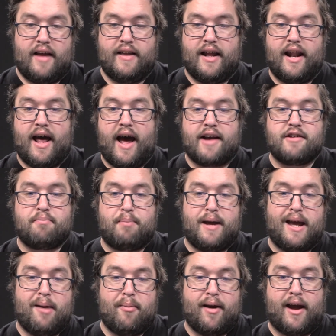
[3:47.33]
And then
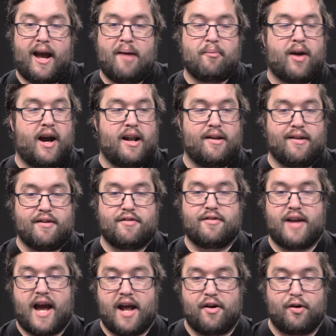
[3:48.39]
XP became kind of the
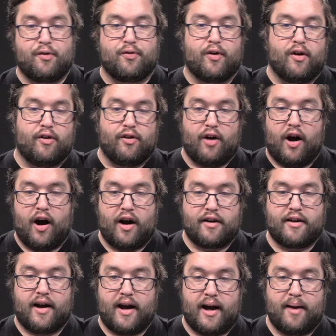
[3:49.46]
standard for a long
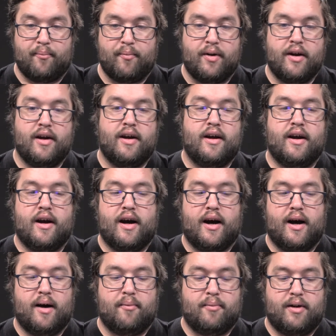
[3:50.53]
time,
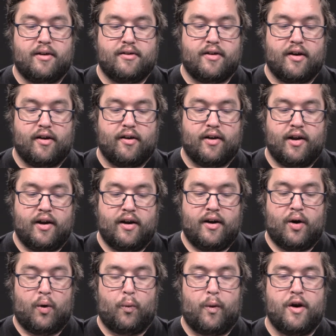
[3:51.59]
until
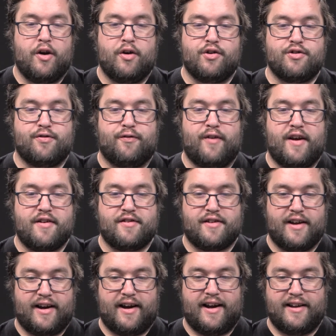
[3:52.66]
Windows
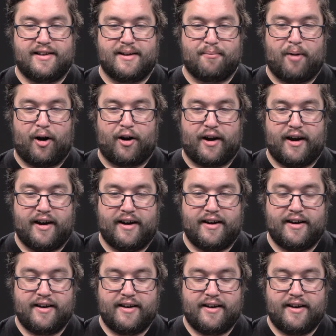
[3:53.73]
Vista hit the market.
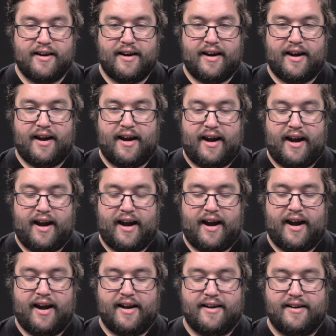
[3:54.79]

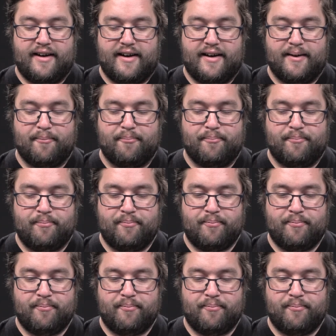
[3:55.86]
And